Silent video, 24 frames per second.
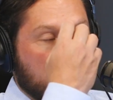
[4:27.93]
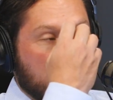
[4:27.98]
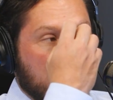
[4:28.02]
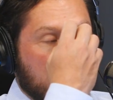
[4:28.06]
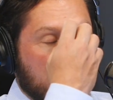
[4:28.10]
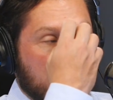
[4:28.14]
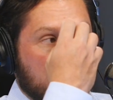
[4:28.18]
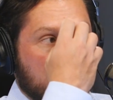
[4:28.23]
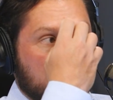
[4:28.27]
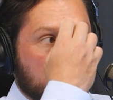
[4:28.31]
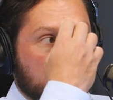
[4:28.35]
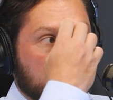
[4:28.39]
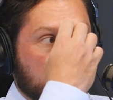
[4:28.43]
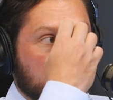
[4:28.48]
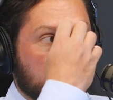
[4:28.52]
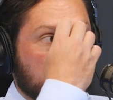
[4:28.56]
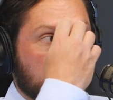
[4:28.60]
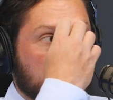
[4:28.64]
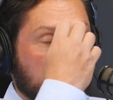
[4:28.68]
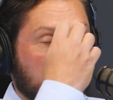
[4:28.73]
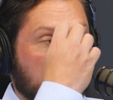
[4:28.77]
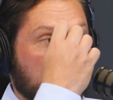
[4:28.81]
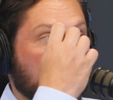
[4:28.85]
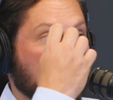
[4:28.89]
And
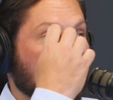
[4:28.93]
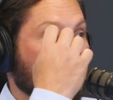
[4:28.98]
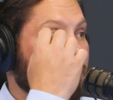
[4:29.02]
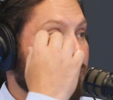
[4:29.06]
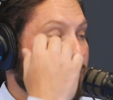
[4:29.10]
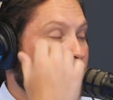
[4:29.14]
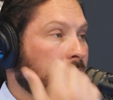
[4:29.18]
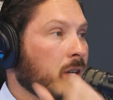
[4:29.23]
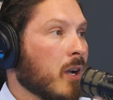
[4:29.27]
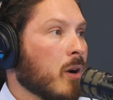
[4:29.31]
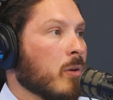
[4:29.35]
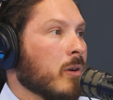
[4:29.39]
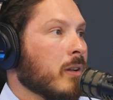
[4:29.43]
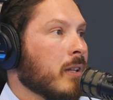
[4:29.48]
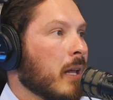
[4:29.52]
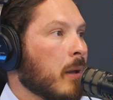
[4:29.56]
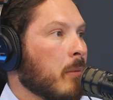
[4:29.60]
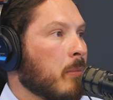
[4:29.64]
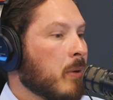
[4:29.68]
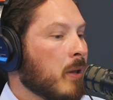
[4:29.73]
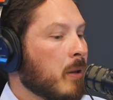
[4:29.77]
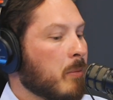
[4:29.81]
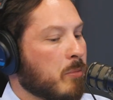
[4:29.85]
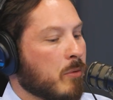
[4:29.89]
studies have shown
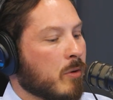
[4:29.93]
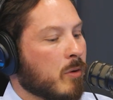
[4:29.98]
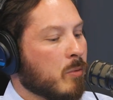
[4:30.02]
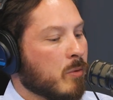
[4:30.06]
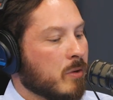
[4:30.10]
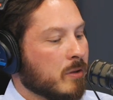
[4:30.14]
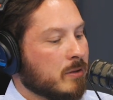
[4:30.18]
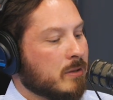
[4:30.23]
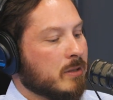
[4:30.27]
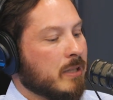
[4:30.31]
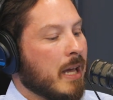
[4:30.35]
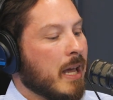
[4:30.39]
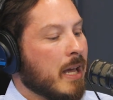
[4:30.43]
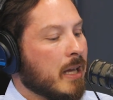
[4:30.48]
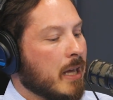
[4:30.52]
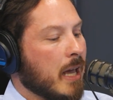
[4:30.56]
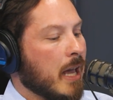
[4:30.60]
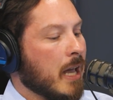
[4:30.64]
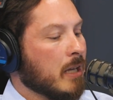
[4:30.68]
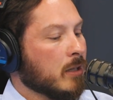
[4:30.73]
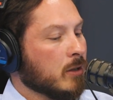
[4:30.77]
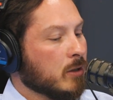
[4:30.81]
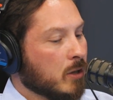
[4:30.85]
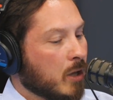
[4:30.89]
that people will take
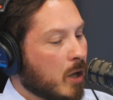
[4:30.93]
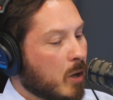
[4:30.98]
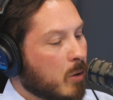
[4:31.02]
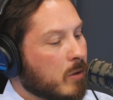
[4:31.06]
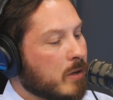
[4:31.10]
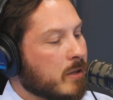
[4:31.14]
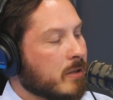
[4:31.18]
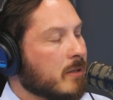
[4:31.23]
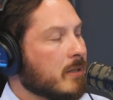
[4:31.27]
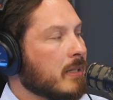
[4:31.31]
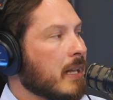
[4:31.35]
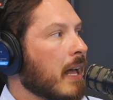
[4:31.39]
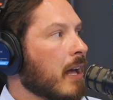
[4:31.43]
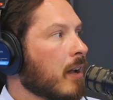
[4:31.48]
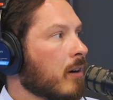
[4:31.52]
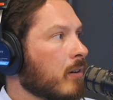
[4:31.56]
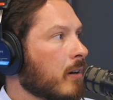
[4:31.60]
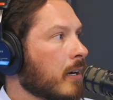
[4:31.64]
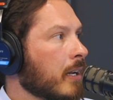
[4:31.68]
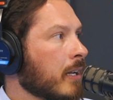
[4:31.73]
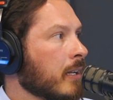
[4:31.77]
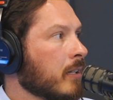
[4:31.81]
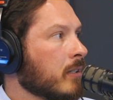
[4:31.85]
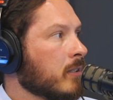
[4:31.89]
a lower
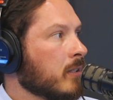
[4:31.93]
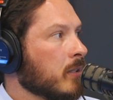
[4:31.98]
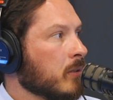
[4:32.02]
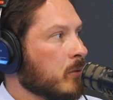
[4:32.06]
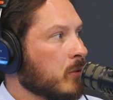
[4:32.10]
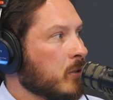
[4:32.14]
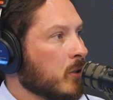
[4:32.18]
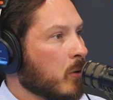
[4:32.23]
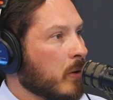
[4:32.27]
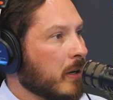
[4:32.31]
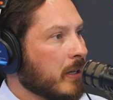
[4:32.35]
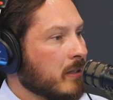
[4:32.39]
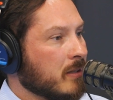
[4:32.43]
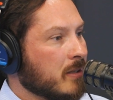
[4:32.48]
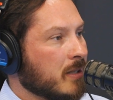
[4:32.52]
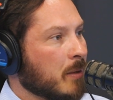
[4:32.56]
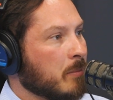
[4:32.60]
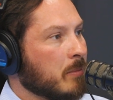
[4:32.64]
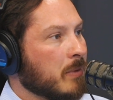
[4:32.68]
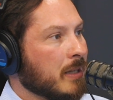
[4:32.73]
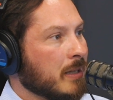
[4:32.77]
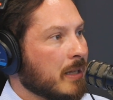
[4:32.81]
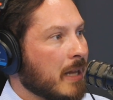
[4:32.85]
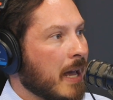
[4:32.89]
salary to join
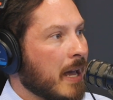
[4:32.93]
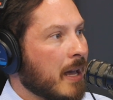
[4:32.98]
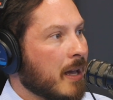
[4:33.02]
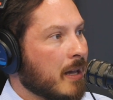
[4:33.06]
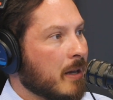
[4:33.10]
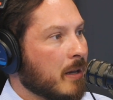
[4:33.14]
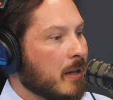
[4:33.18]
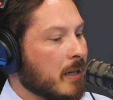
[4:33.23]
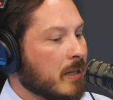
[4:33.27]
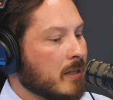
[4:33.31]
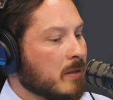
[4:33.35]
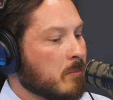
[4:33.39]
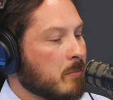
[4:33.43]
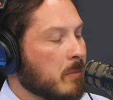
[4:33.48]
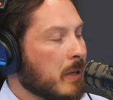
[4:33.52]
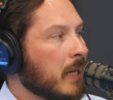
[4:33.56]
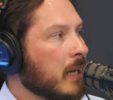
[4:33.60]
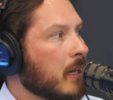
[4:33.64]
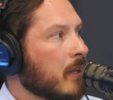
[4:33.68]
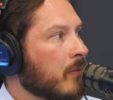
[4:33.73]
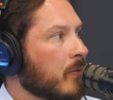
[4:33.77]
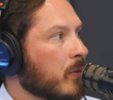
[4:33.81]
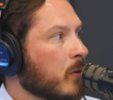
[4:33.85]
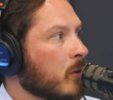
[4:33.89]
something that is
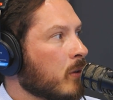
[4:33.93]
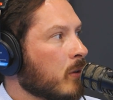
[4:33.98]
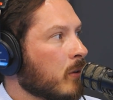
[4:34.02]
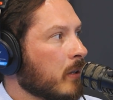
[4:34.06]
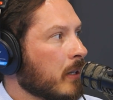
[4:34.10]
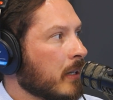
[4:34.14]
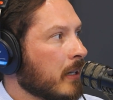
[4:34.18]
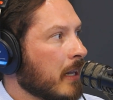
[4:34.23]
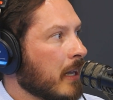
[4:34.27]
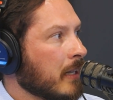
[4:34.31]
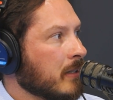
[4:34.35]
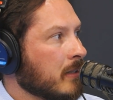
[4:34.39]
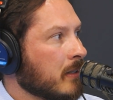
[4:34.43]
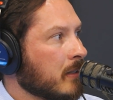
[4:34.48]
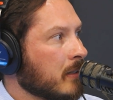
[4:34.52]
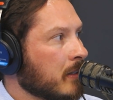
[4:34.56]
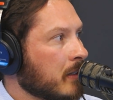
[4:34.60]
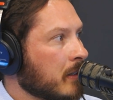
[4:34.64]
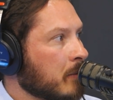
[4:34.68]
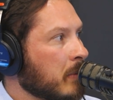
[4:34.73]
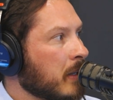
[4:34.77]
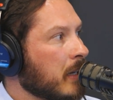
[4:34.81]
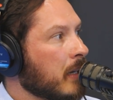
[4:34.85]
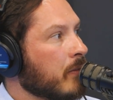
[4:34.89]
meaningful and has a
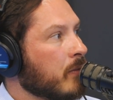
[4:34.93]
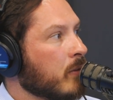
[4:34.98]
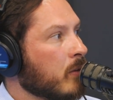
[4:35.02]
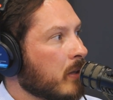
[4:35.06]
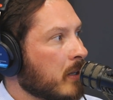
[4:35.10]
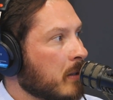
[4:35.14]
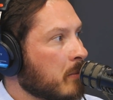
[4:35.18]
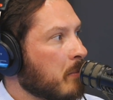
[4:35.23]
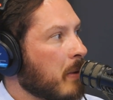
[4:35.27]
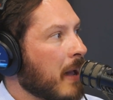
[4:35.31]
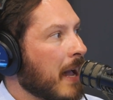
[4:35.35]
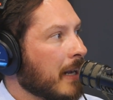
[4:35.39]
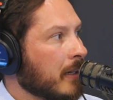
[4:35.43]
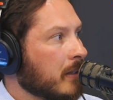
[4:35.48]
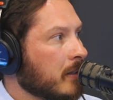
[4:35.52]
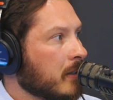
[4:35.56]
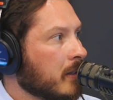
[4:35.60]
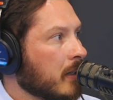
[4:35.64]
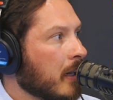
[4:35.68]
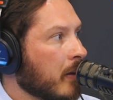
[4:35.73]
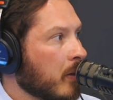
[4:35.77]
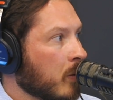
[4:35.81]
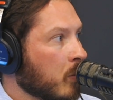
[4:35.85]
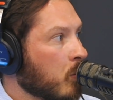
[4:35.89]
meaningful impact
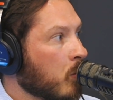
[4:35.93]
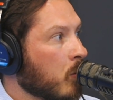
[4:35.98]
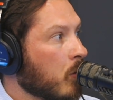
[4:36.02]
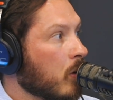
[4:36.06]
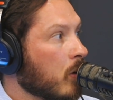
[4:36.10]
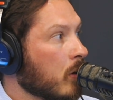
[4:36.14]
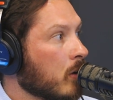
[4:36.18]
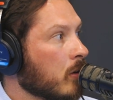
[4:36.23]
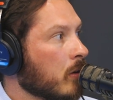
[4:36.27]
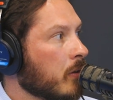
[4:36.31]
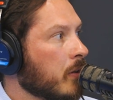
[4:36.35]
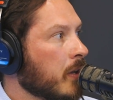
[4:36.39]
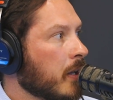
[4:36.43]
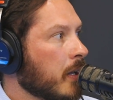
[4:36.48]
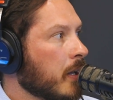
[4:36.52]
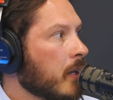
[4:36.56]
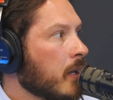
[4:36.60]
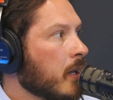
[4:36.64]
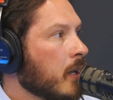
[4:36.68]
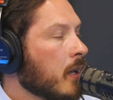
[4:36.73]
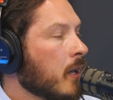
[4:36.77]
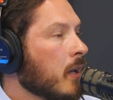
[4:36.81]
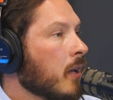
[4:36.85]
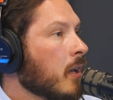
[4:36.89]
on the world. And